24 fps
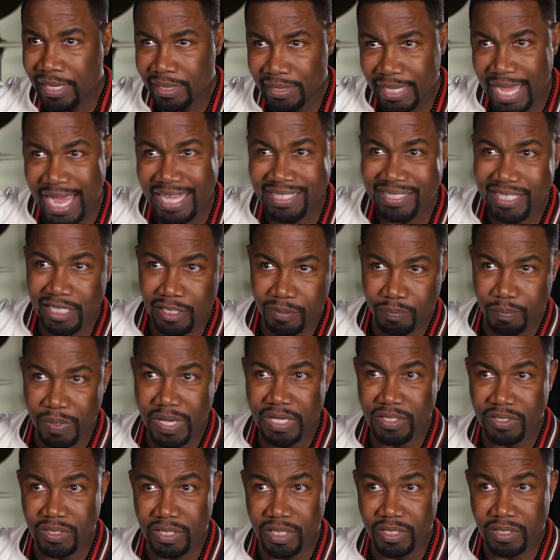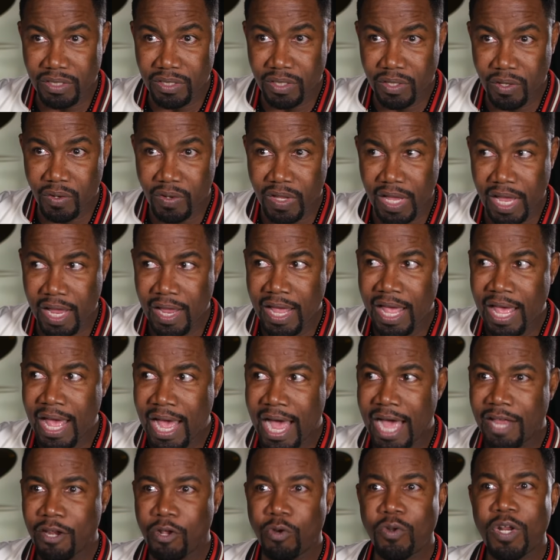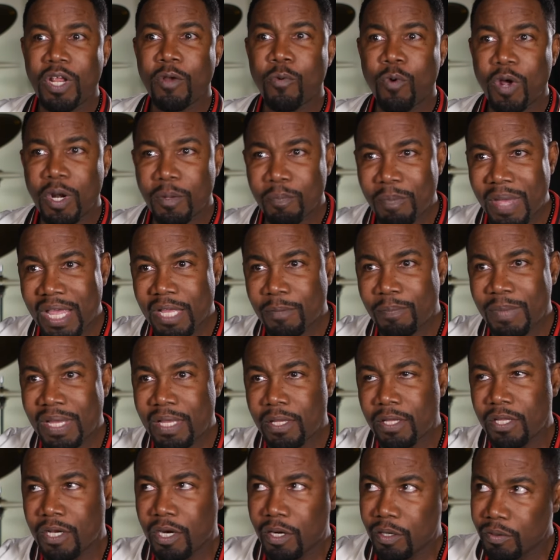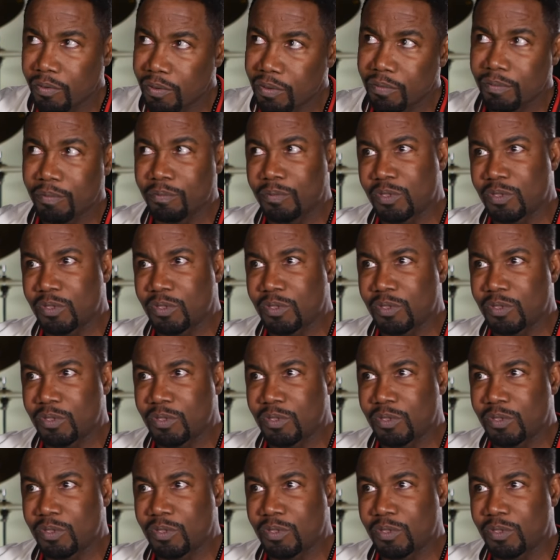That's his business, okay? I know they want to make me, you know,